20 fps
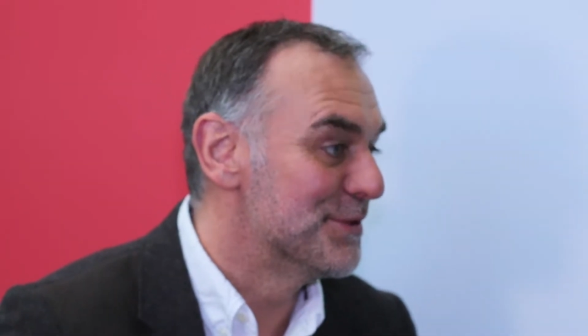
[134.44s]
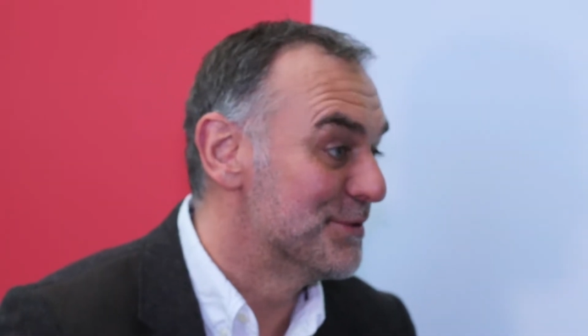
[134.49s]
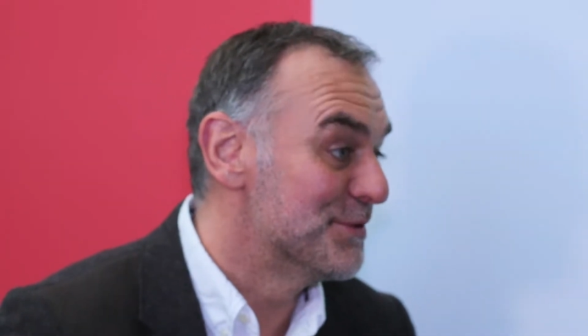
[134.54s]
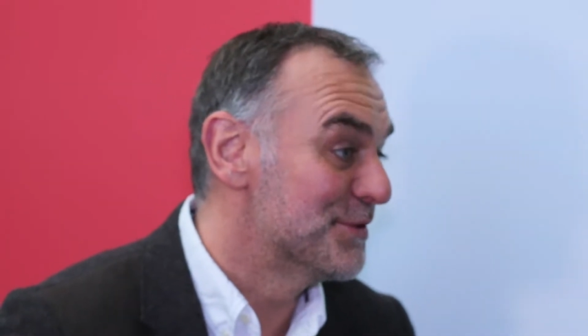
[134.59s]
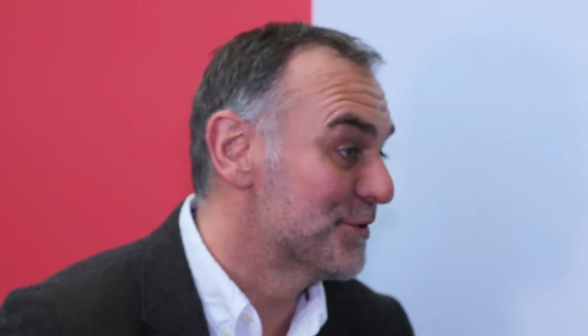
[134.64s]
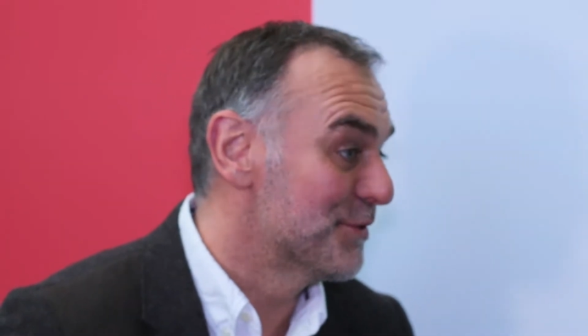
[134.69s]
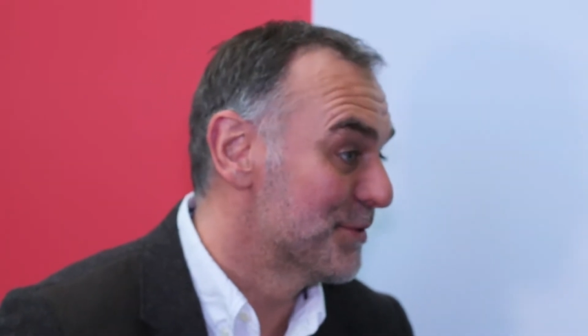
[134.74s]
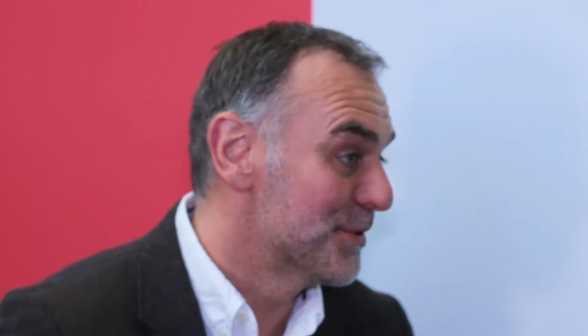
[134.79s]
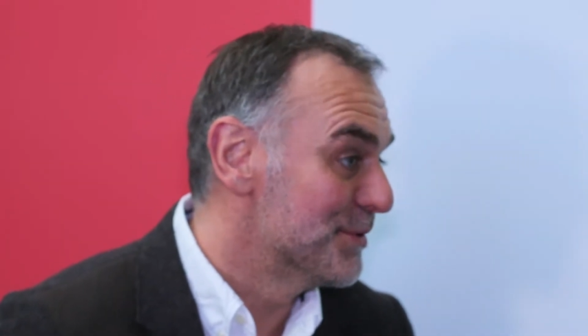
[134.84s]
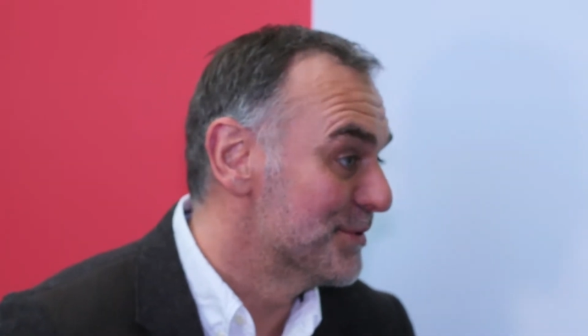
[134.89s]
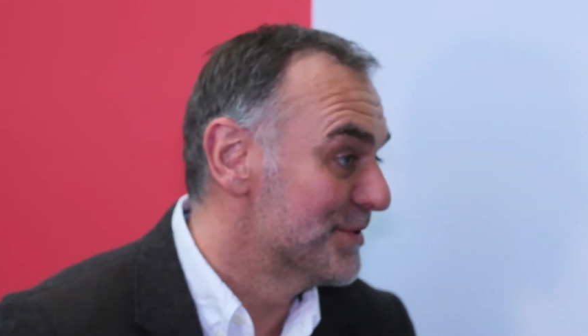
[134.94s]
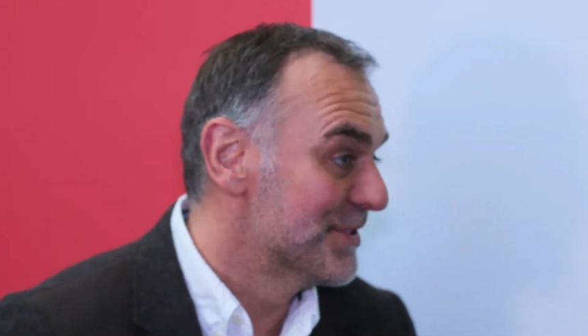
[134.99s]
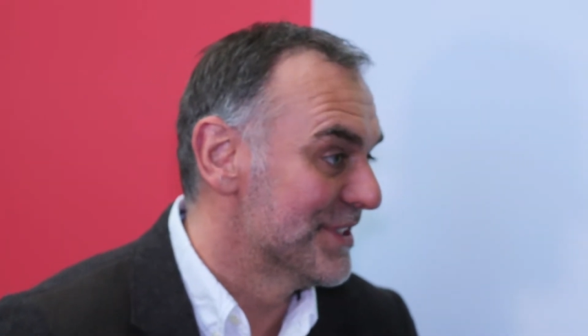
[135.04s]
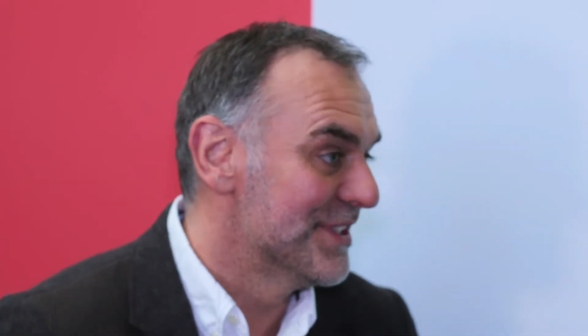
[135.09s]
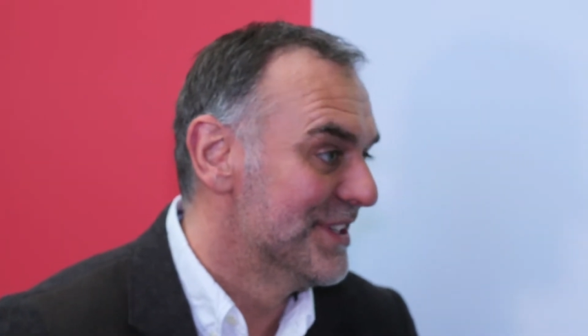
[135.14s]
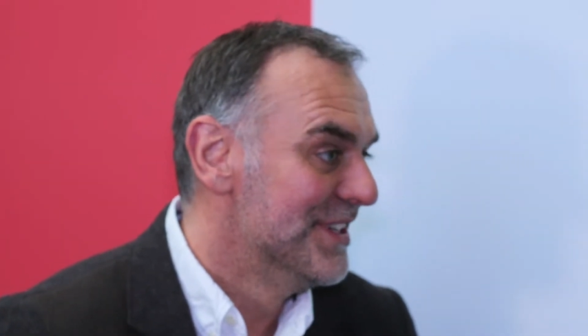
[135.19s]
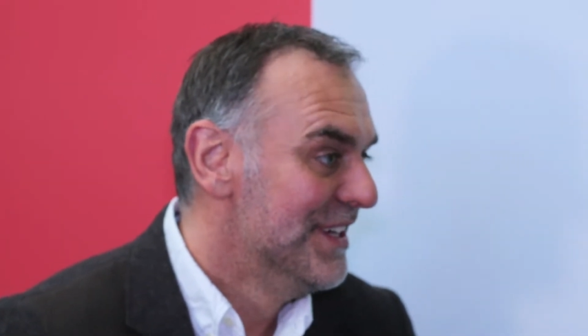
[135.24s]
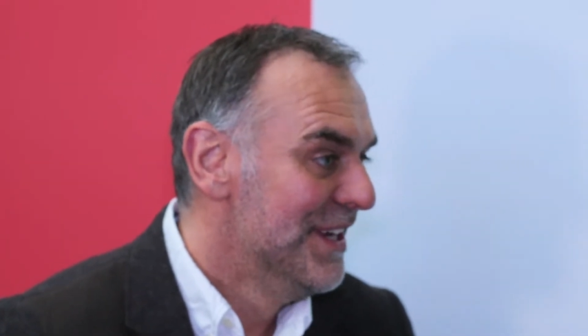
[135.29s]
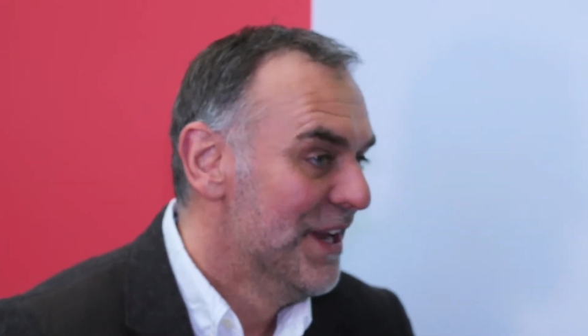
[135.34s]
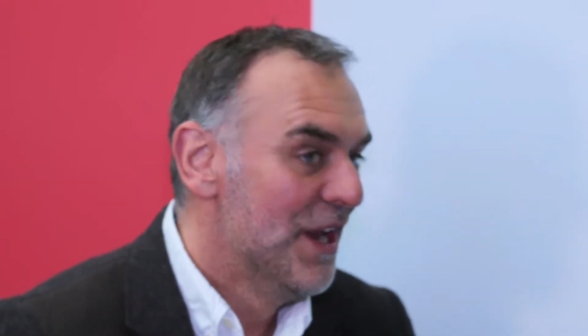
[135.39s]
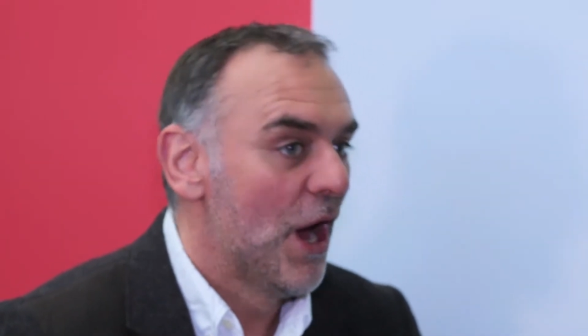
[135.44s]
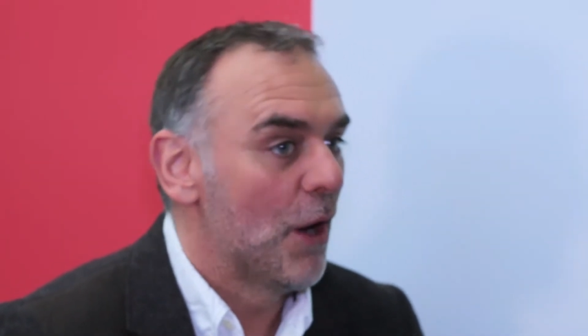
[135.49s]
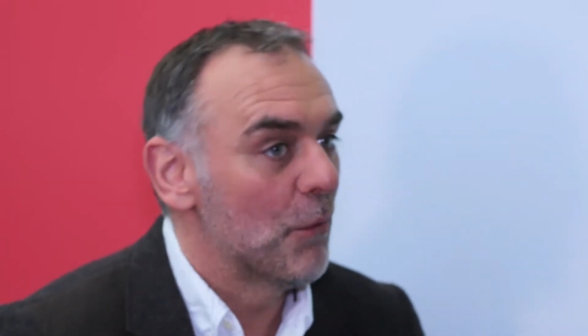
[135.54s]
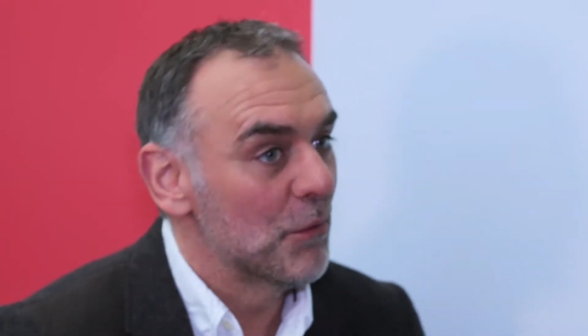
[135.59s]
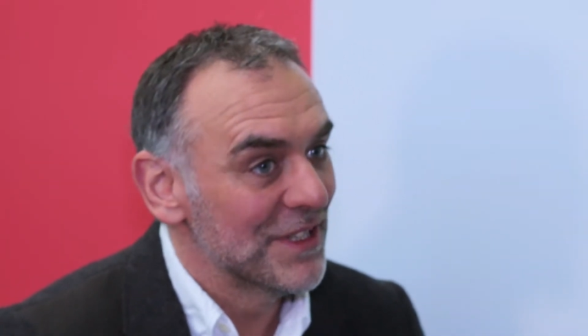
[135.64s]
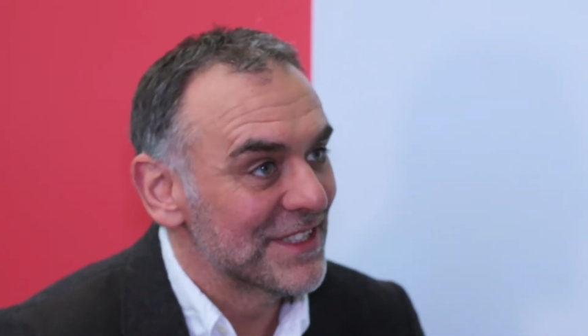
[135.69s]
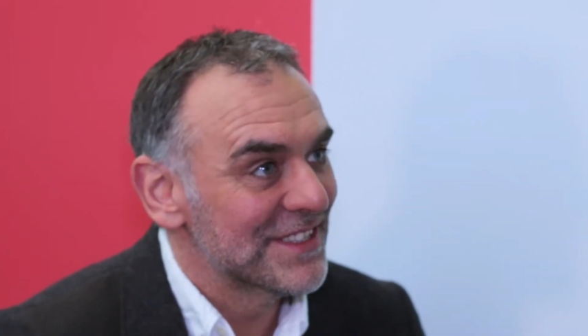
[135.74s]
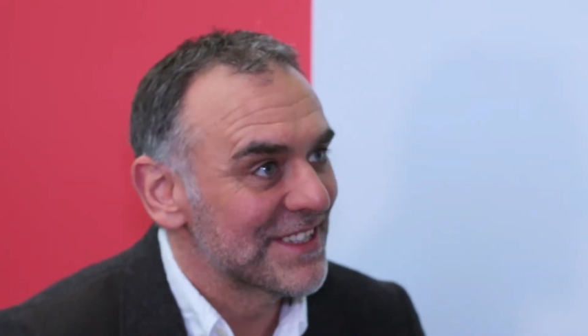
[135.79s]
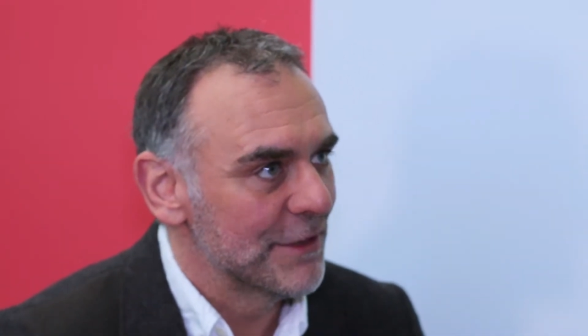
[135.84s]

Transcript: do struggle to, I wouldn't